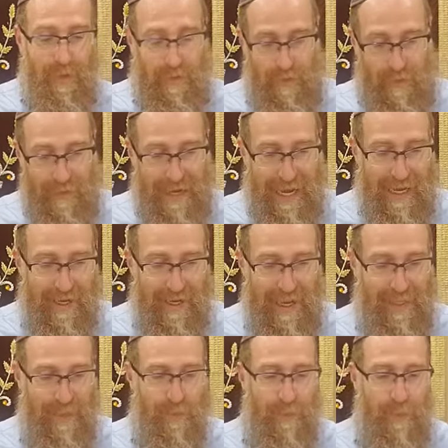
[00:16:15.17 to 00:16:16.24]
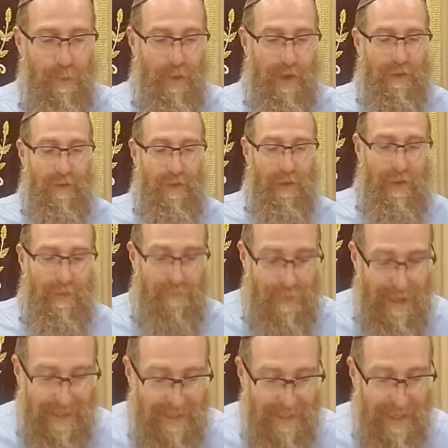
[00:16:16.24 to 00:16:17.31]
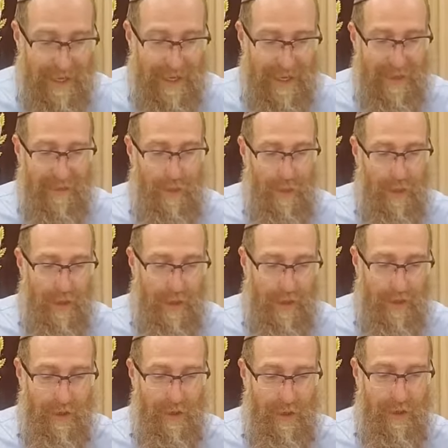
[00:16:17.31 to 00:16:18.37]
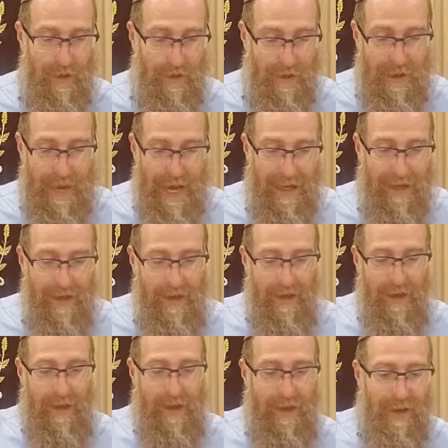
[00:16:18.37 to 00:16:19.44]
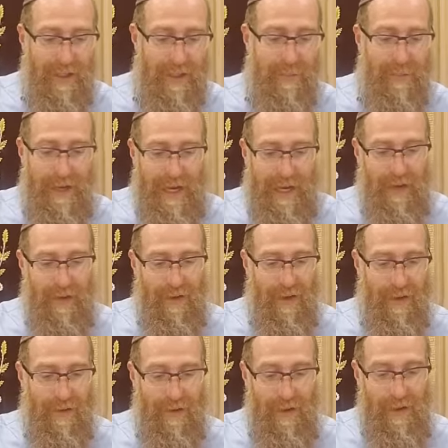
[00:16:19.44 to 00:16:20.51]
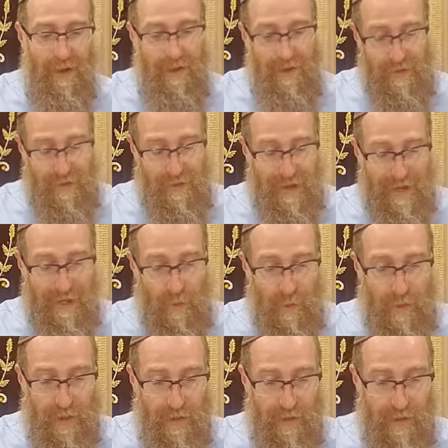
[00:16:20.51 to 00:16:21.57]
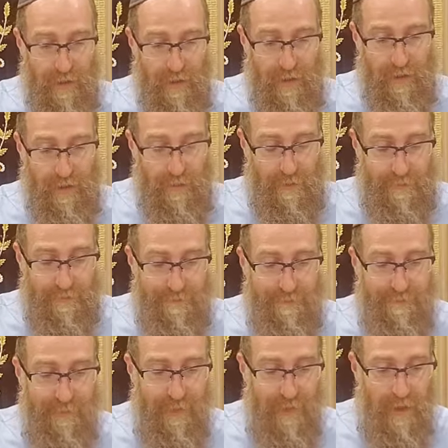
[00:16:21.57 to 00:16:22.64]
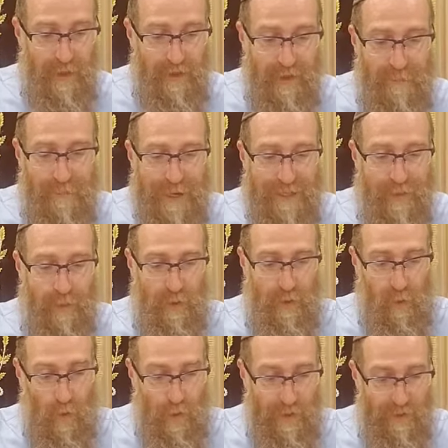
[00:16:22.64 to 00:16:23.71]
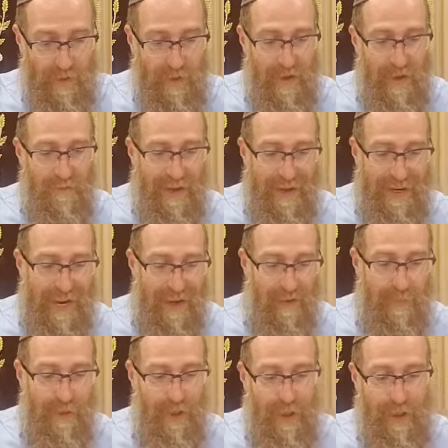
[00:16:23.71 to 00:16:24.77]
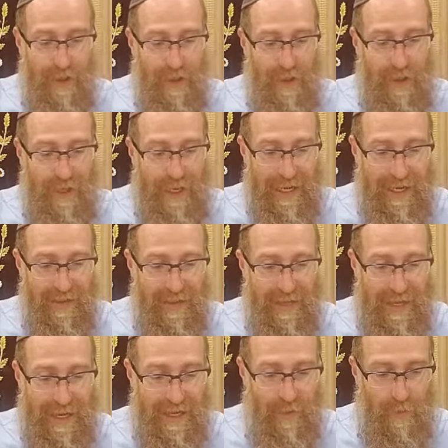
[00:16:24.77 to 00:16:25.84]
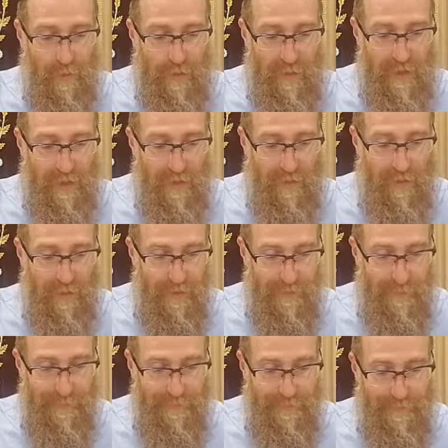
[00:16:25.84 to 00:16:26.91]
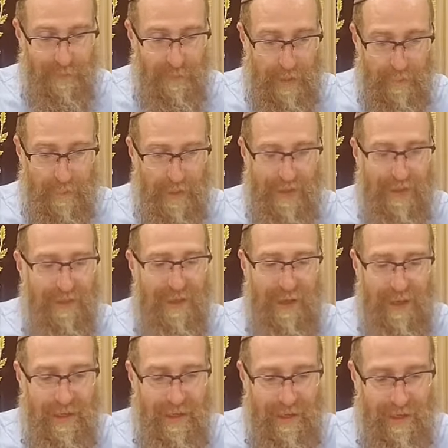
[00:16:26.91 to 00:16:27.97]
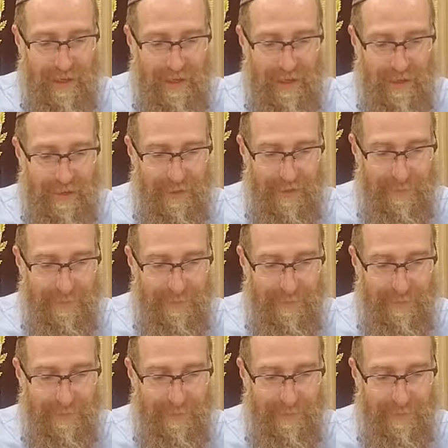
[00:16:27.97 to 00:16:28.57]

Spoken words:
And now next we move on to the breast and the neck. Ha'chazav ba'echad, the neck with, the breast with one. Ha'agera b'shleisha, and the neck with, and the,